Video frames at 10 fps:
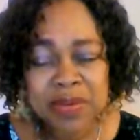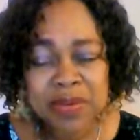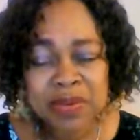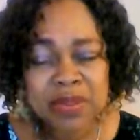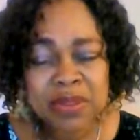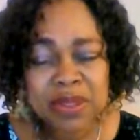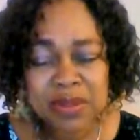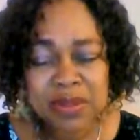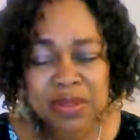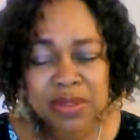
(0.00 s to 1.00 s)
from the
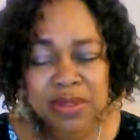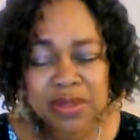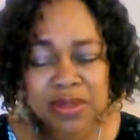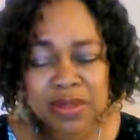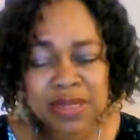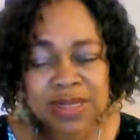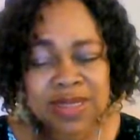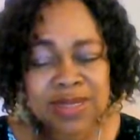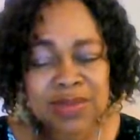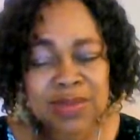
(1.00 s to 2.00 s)
guilt that
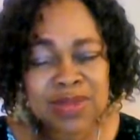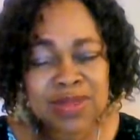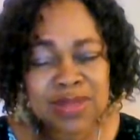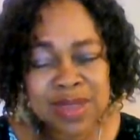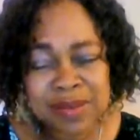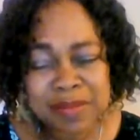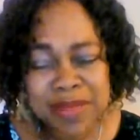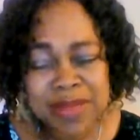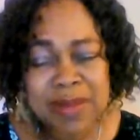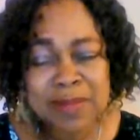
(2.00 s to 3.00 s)
is tearing
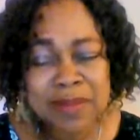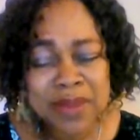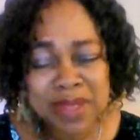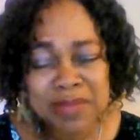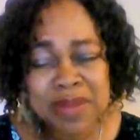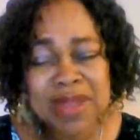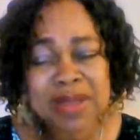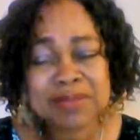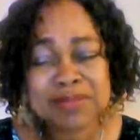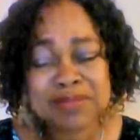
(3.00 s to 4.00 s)
me down, bringing me
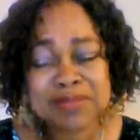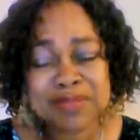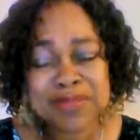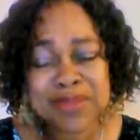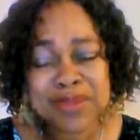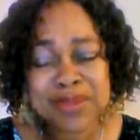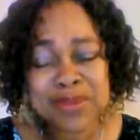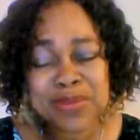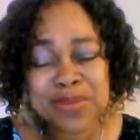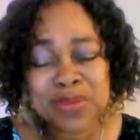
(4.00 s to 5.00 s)
down,
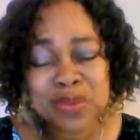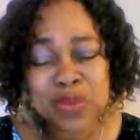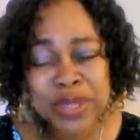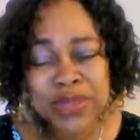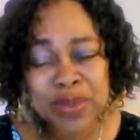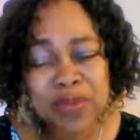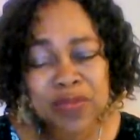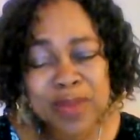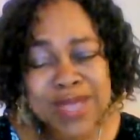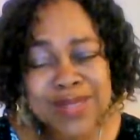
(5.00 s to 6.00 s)
from the weight
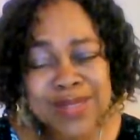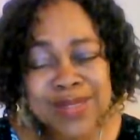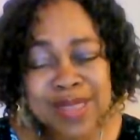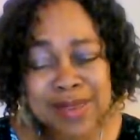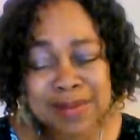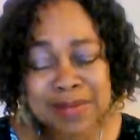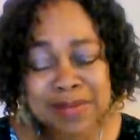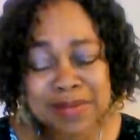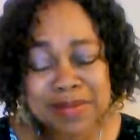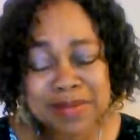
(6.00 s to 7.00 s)
of my sin.
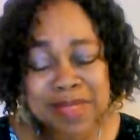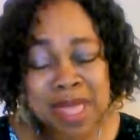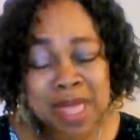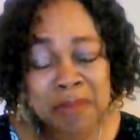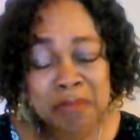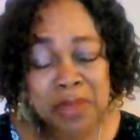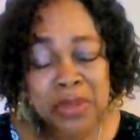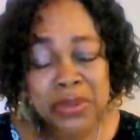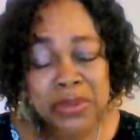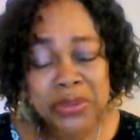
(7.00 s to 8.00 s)
Help me,
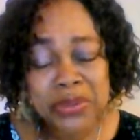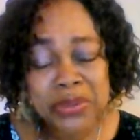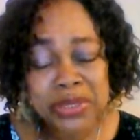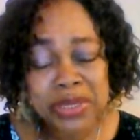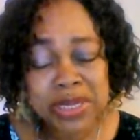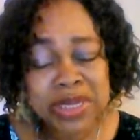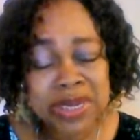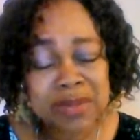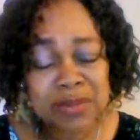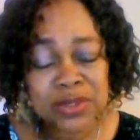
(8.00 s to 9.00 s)
God. In the
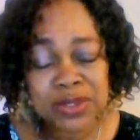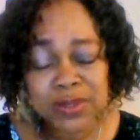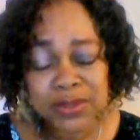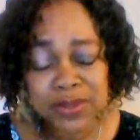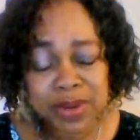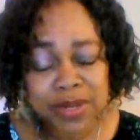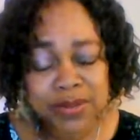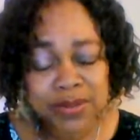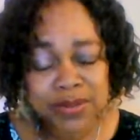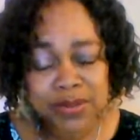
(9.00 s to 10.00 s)
name of Jesus
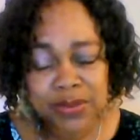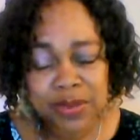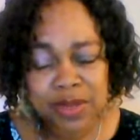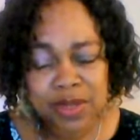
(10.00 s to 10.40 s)
Christ.